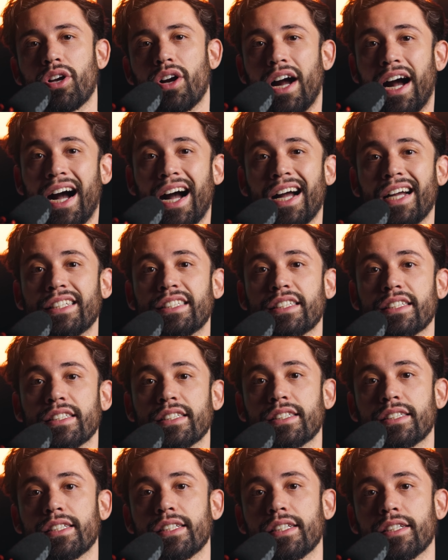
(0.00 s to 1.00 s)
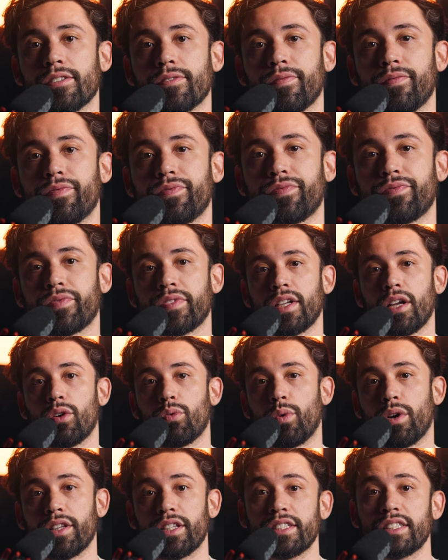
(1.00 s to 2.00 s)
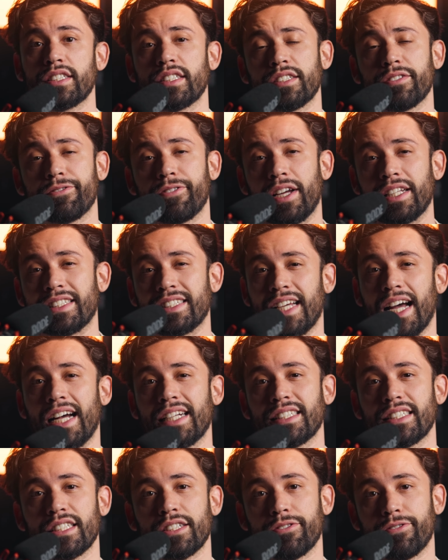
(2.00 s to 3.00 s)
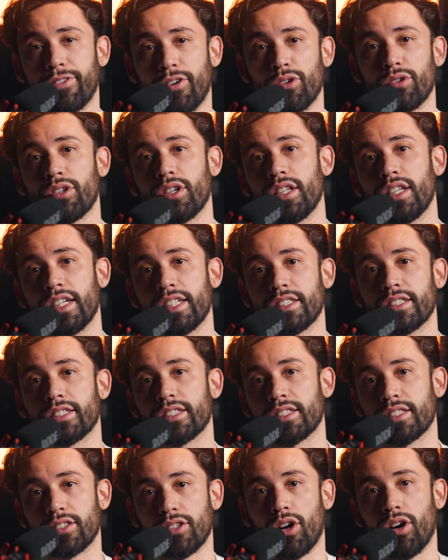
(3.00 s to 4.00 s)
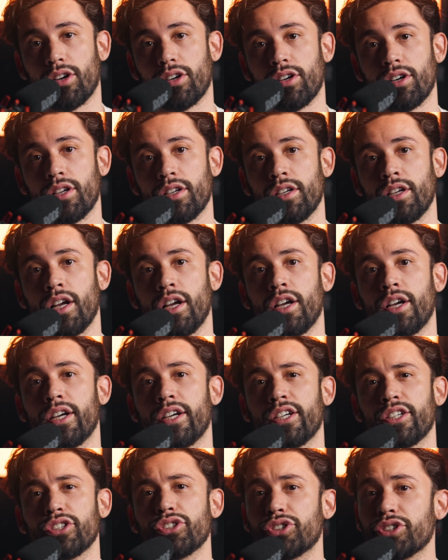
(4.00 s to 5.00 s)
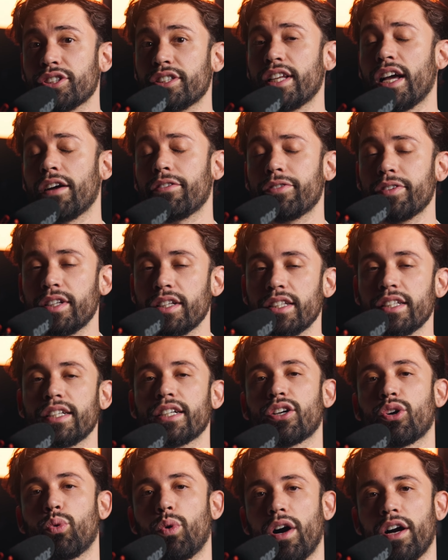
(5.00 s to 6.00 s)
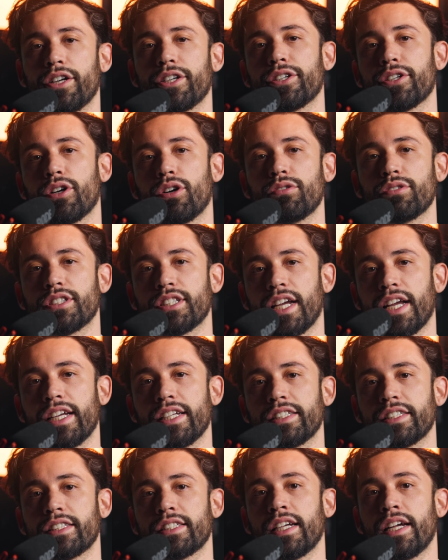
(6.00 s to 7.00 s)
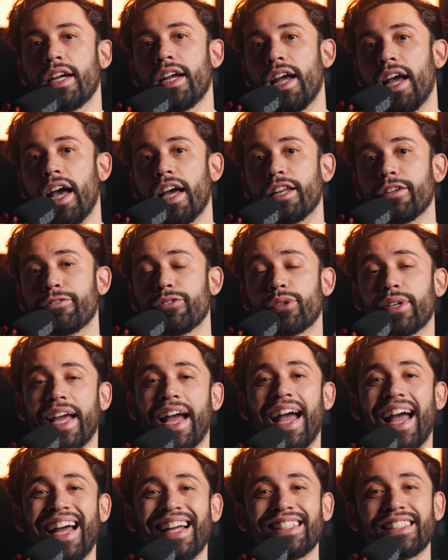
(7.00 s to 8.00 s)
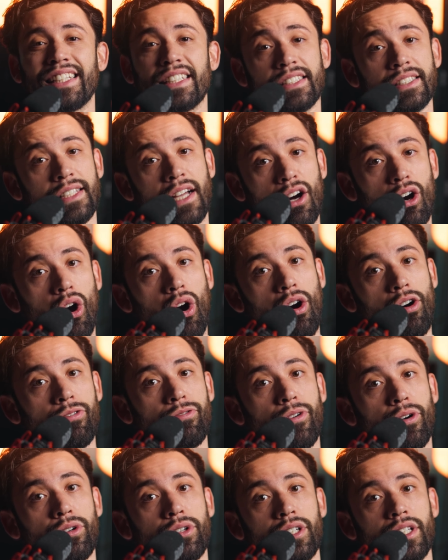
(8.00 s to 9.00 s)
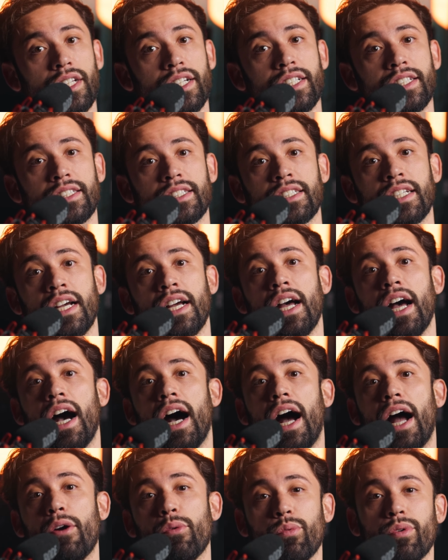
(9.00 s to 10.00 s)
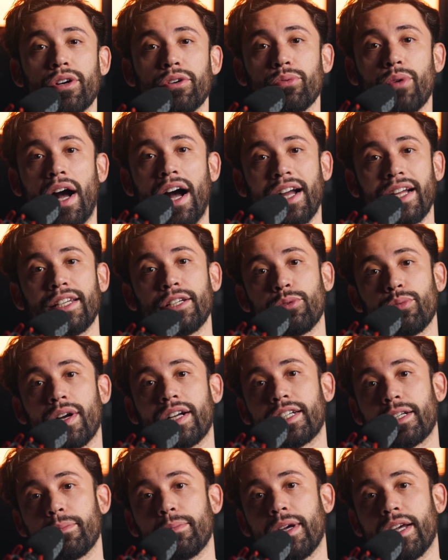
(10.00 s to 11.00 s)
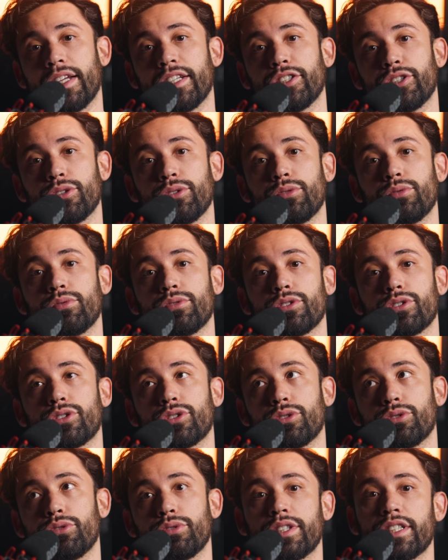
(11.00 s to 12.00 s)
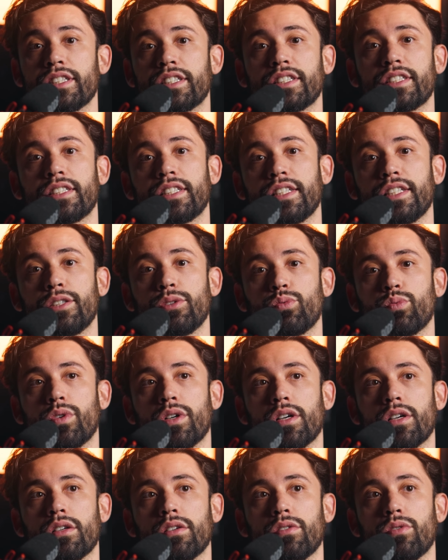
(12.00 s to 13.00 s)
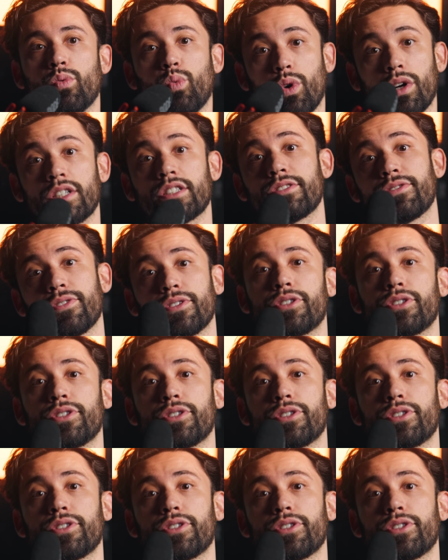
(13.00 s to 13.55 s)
our eyes can see. While this is a fantastic focal length to start on, you should definitely acquire your own taste, and if you can test out all focal lengths, I would highly recommend you so you can see what works for